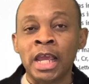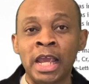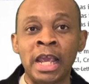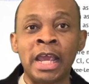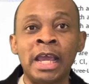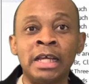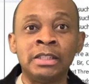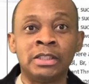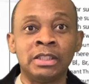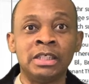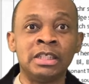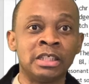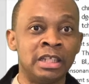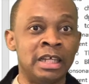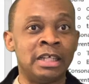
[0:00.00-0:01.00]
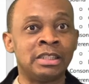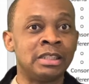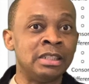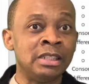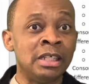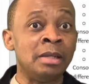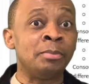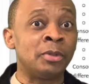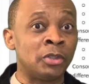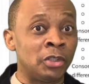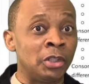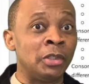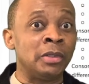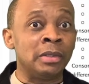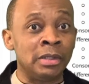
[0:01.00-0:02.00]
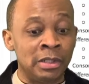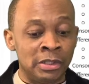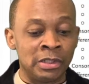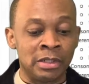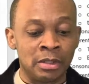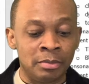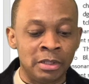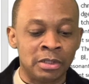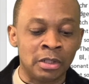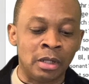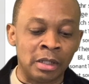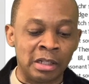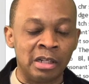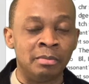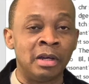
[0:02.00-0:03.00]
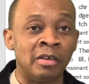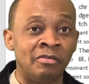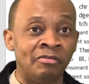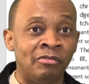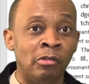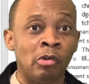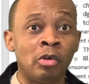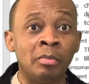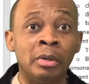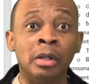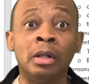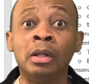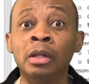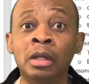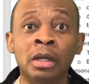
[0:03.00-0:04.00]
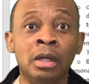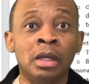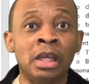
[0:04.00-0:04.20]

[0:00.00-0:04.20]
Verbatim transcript: And today's lesson in particular is going to be talking about formal